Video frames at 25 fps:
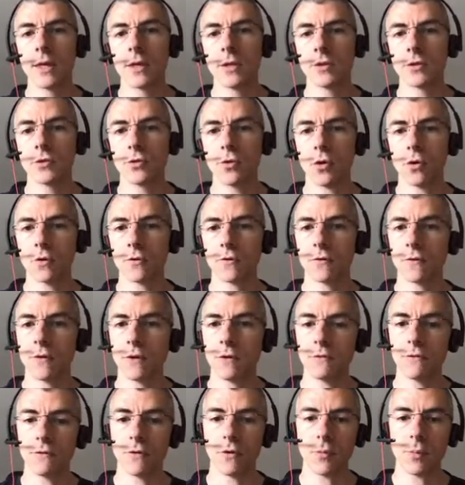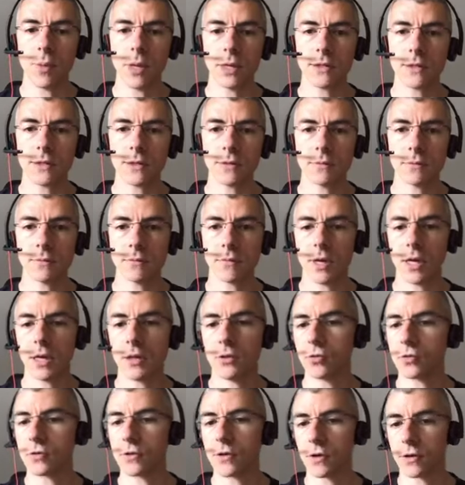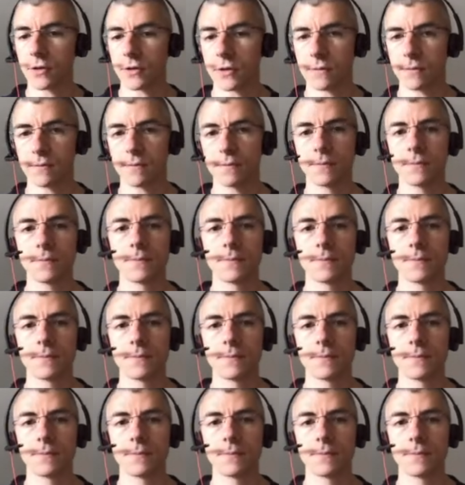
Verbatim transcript: stored field format, and others.